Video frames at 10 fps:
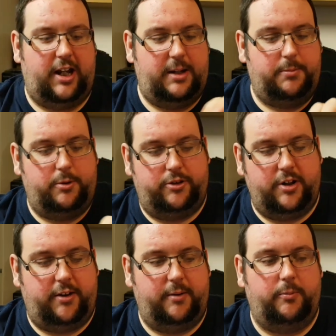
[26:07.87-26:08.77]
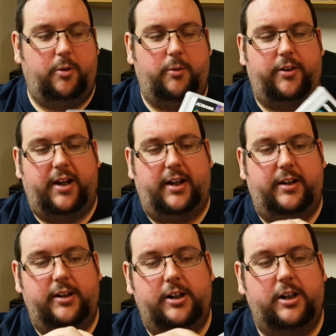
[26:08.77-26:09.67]
the label, there's nothing wrong with that.
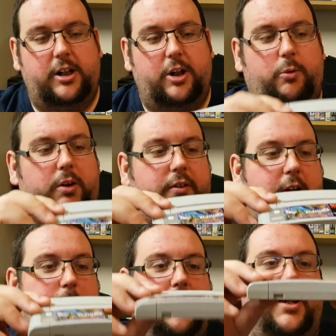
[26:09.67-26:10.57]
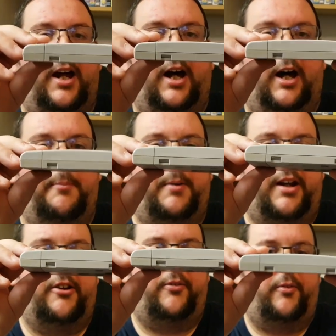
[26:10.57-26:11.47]
We've opened it up
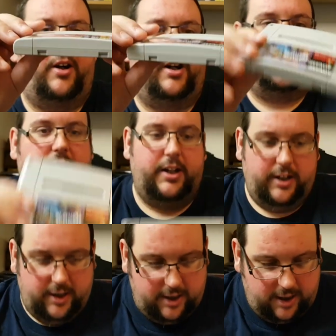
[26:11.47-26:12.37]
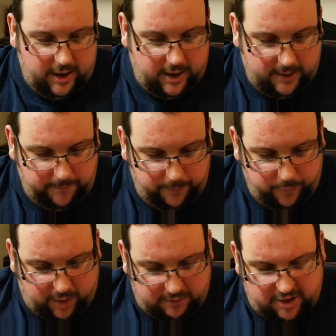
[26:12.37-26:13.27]
and it's fine.
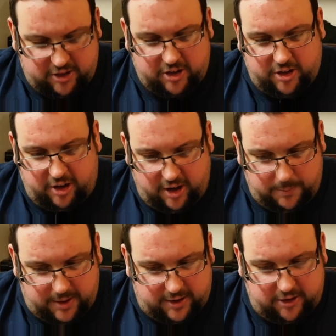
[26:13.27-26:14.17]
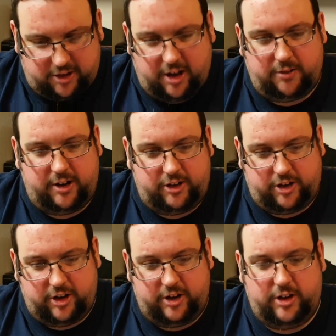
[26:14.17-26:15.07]
There is a slight bit of
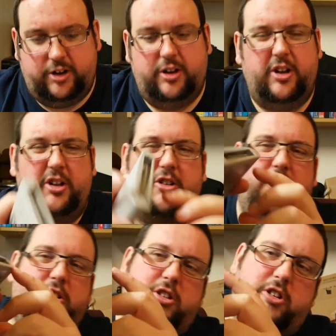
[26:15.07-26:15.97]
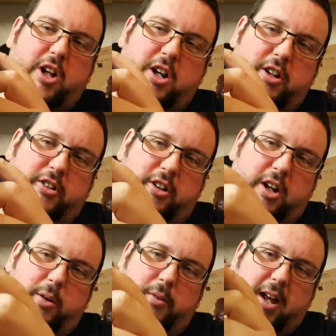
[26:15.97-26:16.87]
discoloration, just starting to
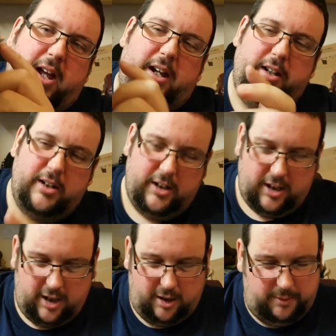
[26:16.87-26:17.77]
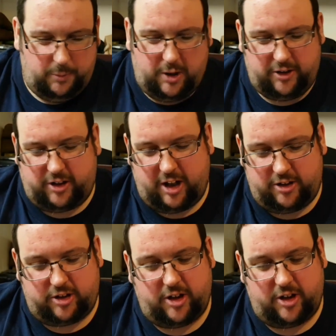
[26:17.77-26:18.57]
go there. I mean, worst case